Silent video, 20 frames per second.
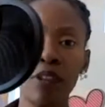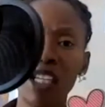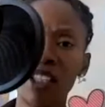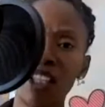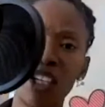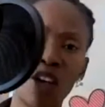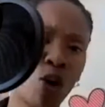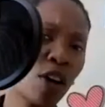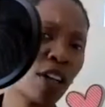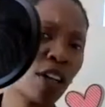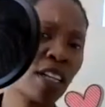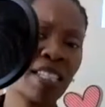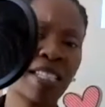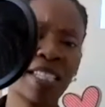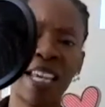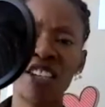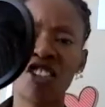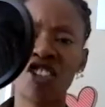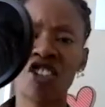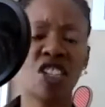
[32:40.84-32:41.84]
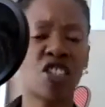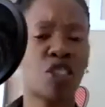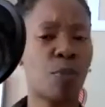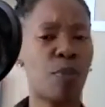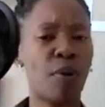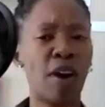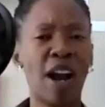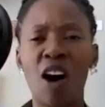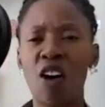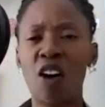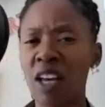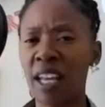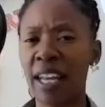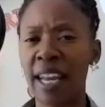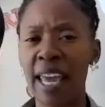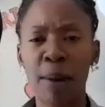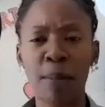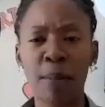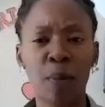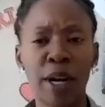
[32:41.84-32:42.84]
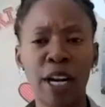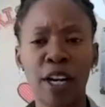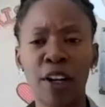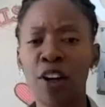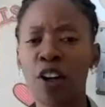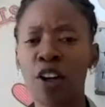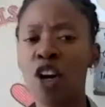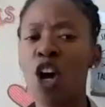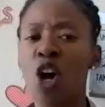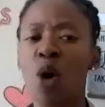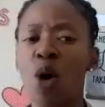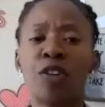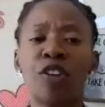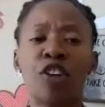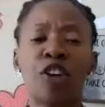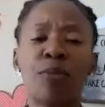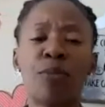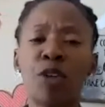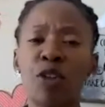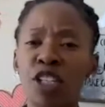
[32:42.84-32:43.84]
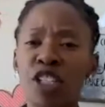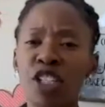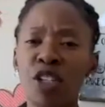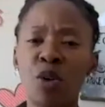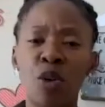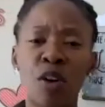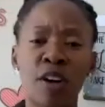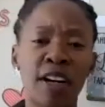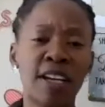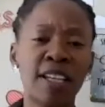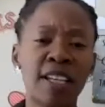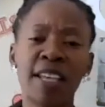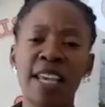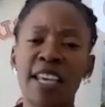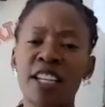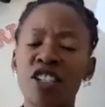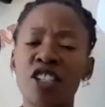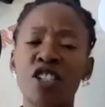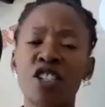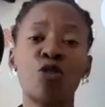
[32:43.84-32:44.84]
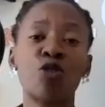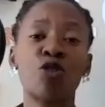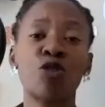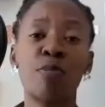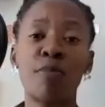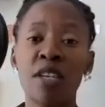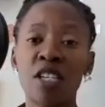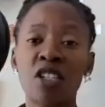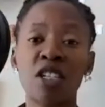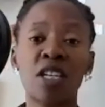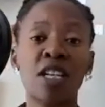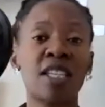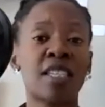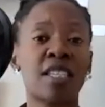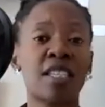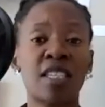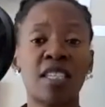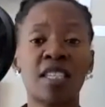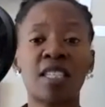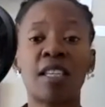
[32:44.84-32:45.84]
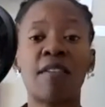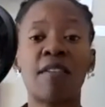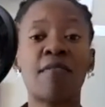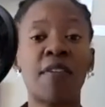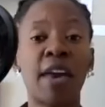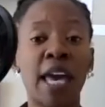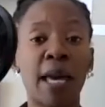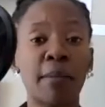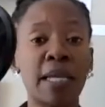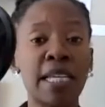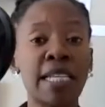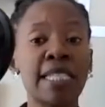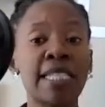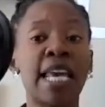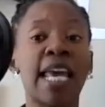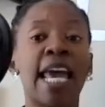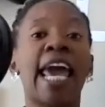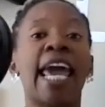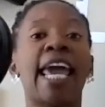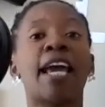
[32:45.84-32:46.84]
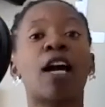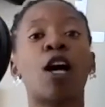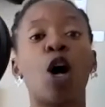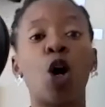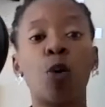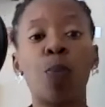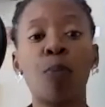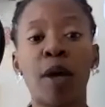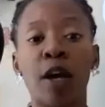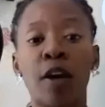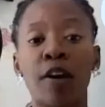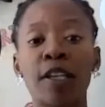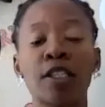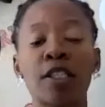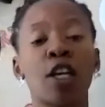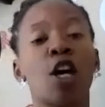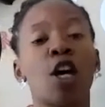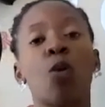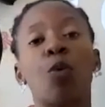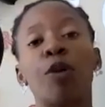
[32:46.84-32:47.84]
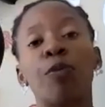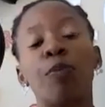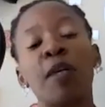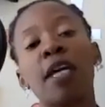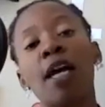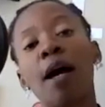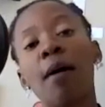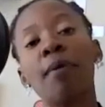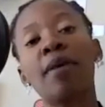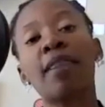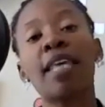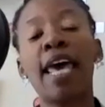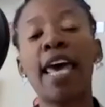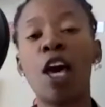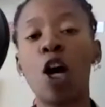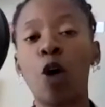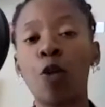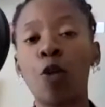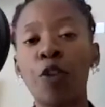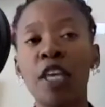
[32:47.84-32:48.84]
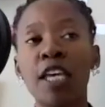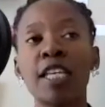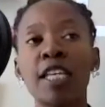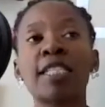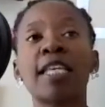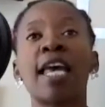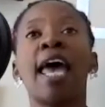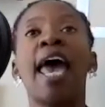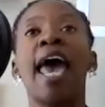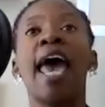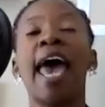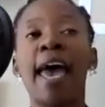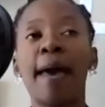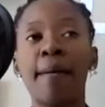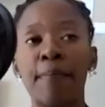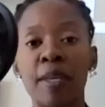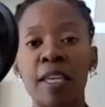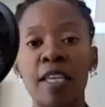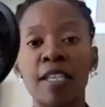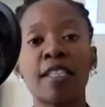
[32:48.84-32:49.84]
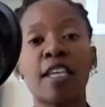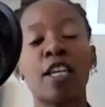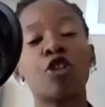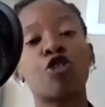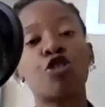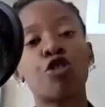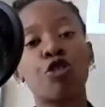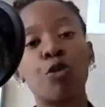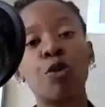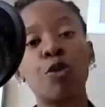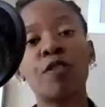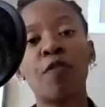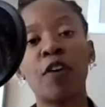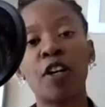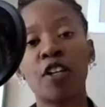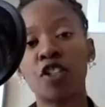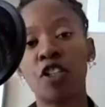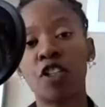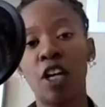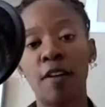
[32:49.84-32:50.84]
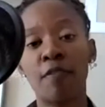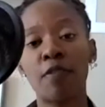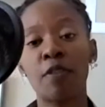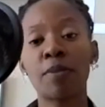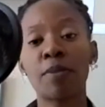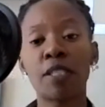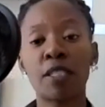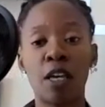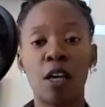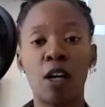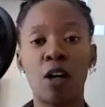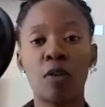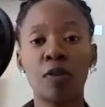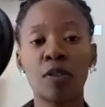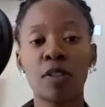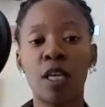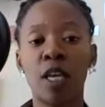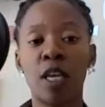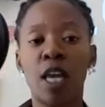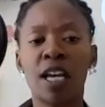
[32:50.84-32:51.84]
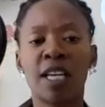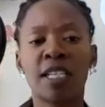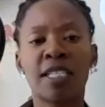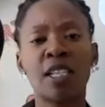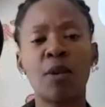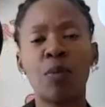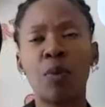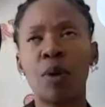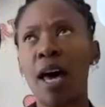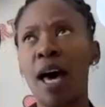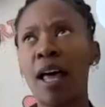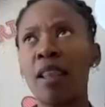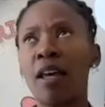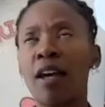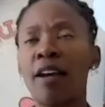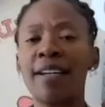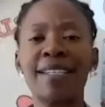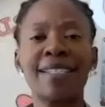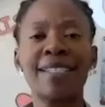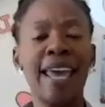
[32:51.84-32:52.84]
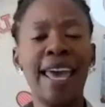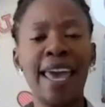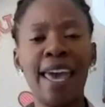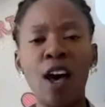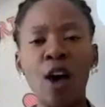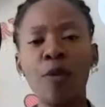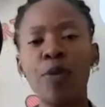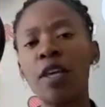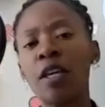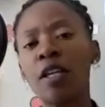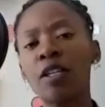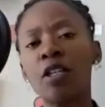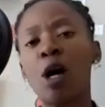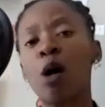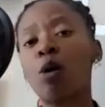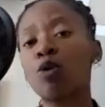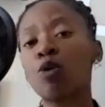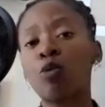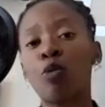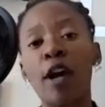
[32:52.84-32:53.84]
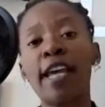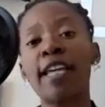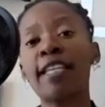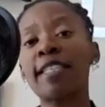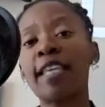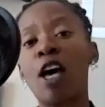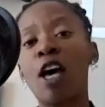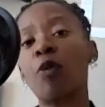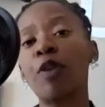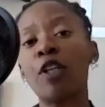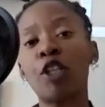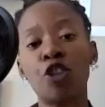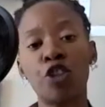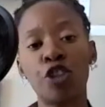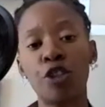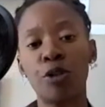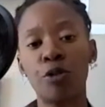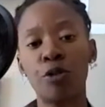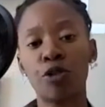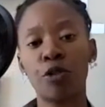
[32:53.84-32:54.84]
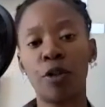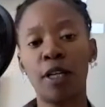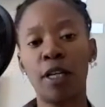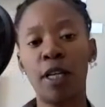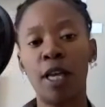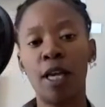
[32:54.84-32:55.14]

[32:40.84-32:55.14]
The organization is a proud collaborator with community organizations whose mission is assisting families and co-parents with becoming the healthiest, happiest, and truest version of themselves. Because see, what I learned is that healthy adults raise healthy children.